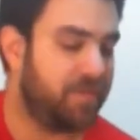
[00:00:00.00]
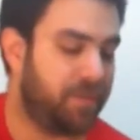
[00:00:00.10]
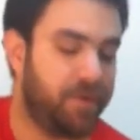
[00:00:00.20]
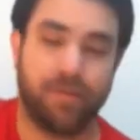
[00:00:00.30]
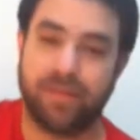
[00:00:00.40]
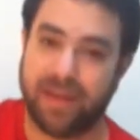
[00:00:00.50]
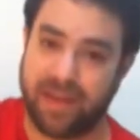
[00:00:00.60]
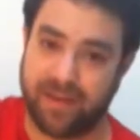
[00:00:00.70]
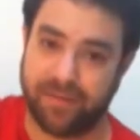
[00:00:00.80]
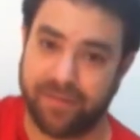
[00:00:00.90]
both
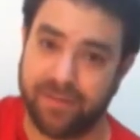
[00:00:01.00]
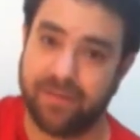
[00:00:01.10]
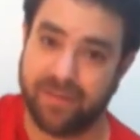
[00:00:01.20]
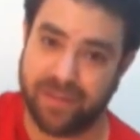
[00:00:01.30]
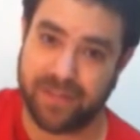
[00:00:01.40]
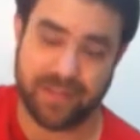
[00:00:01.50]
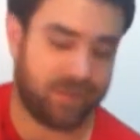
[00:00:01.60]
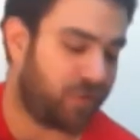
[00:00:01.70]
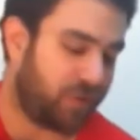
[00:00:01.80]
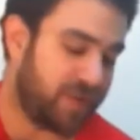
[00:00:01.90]
have
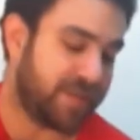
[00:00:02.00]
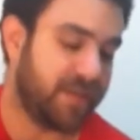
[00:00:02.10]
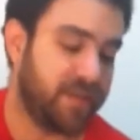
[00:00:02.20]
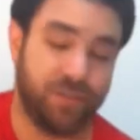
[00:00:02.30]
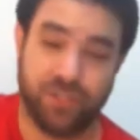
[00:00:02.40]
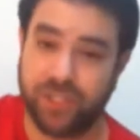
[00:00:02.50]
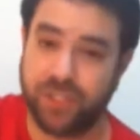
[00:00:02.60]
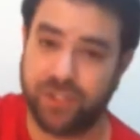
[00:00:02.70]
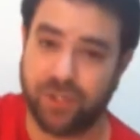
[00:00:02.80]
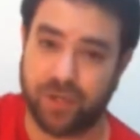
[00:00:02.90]
these chords. G
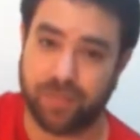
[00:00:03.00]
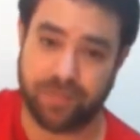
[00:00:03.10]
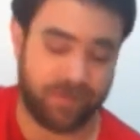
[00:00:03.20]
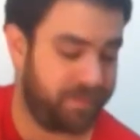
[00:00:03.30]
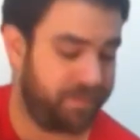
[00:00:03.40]
sharp,